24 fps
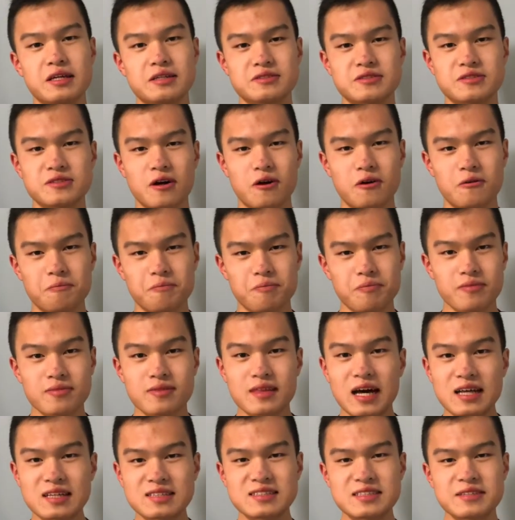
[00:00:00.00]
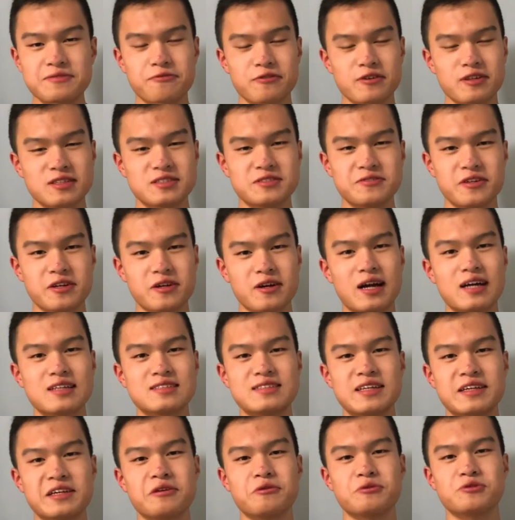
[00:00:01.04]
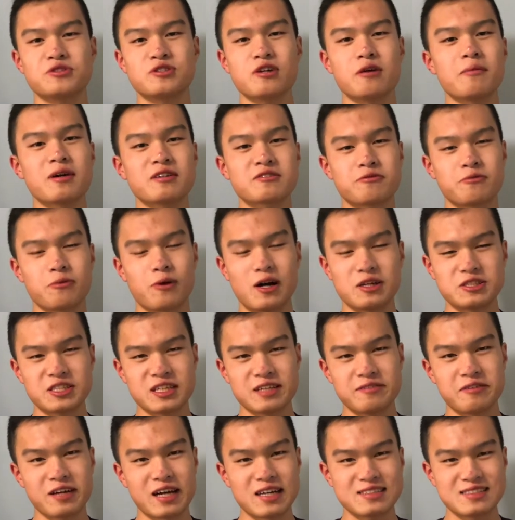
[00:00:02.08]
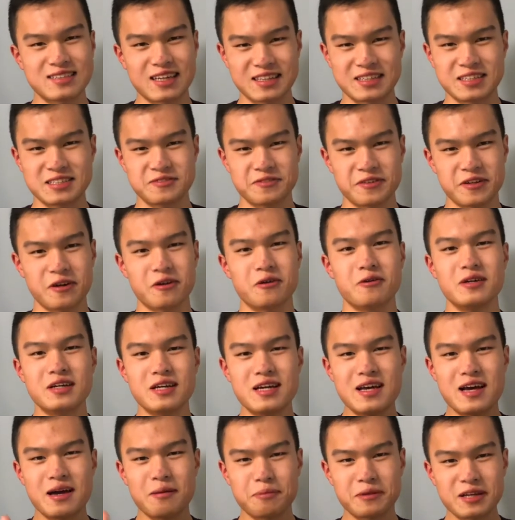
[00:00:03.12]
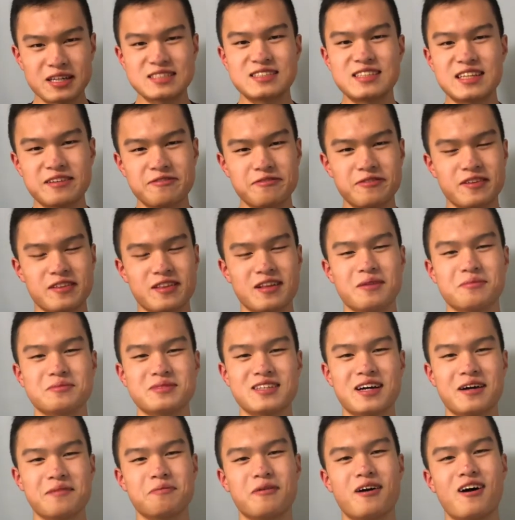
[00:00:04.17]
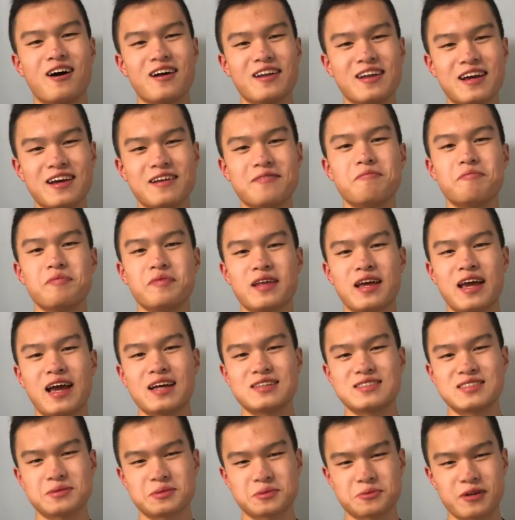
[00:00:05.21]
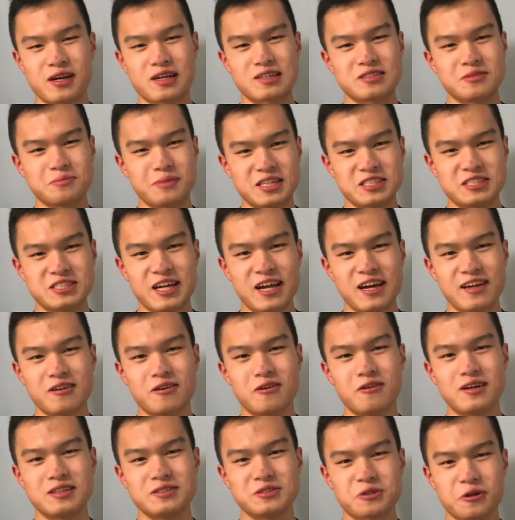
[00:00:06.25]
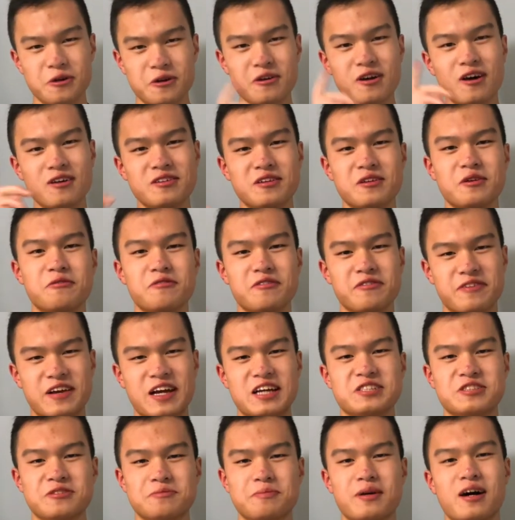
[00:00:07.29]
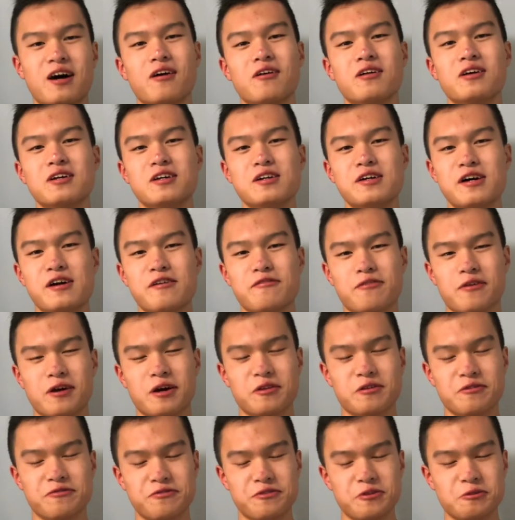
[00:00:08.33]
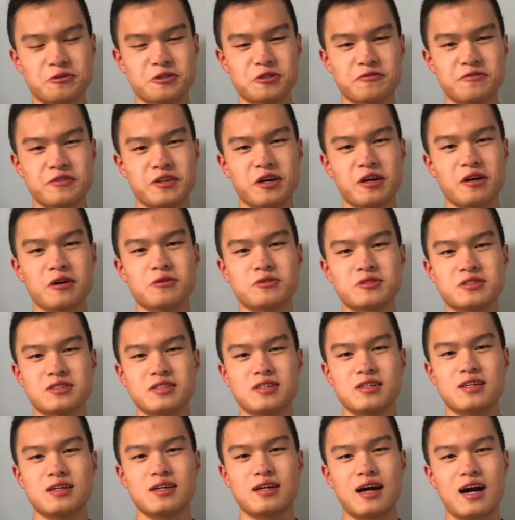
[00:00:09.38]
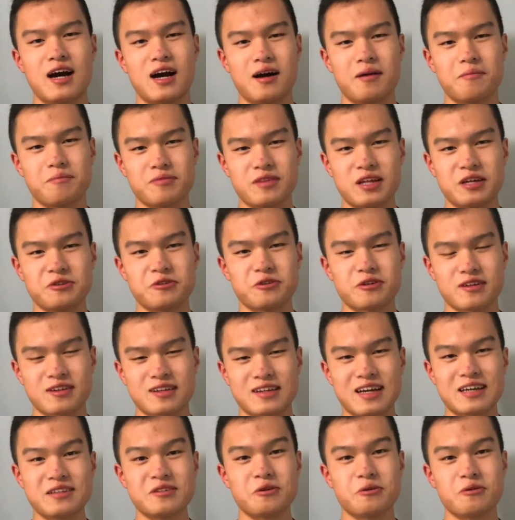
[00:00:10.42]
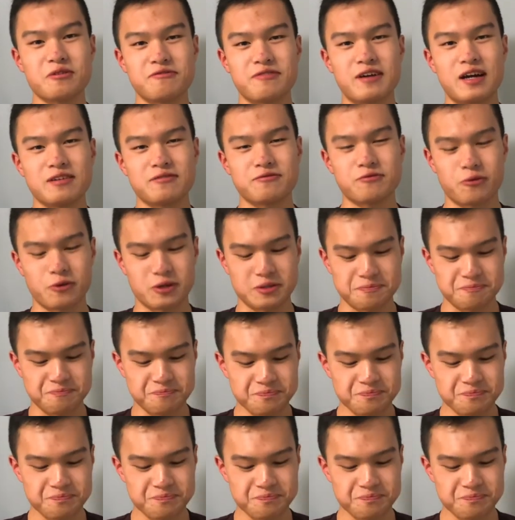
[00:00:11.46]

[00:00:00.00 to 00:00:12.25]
So that is it for this video, guys. Thank you so much for watching. If you guys like this video, please leave a thumbs up on it and subscribe to my channel and turn on the notification bell for other future videos that you're gonna get notified for.